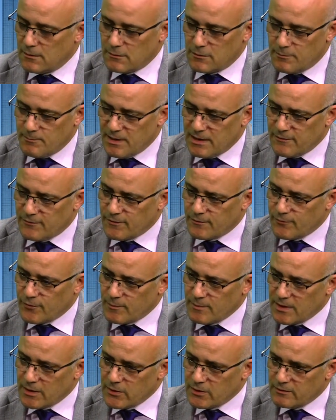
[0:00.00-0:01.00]
To benefit from
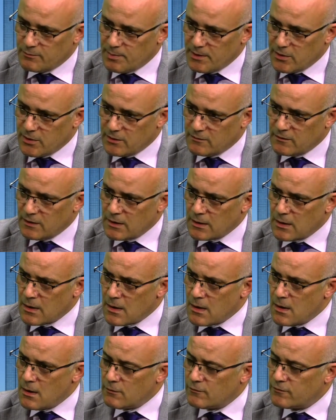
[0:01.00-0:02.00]
their experience.
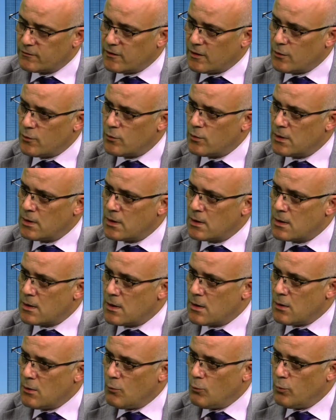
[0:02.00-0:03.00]
So
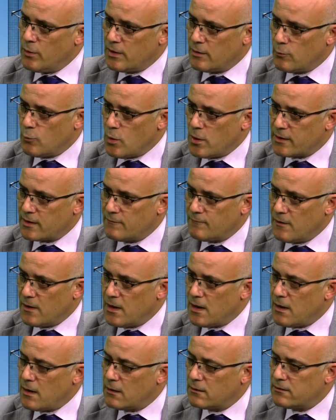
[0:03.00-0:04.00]
we are working very
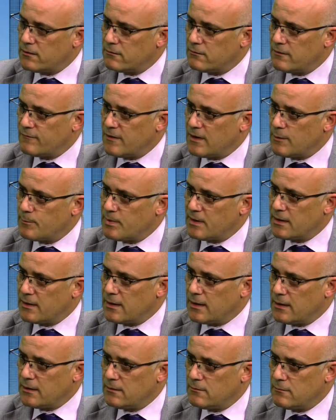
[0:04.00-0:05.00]
hard on developing
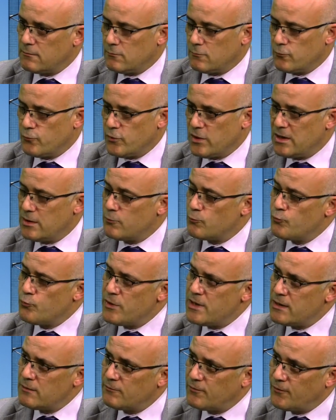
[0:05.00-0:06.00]
a really
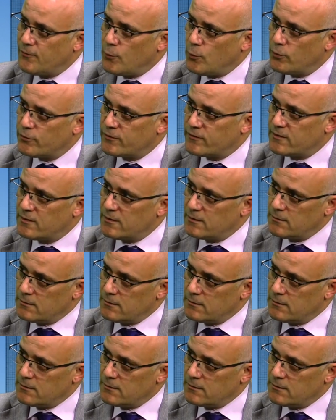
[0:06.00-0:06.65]
reinforced